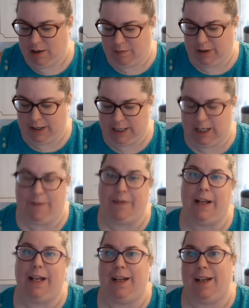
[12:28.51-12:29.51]
Working on
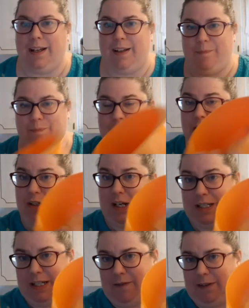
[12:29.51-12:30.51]
the
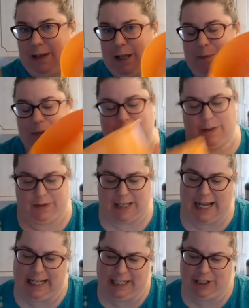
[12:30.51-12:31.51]
dressing for the potato
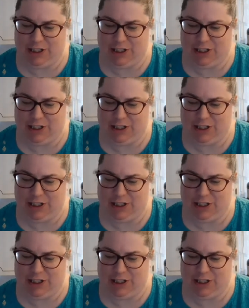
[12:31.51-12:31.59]
salad.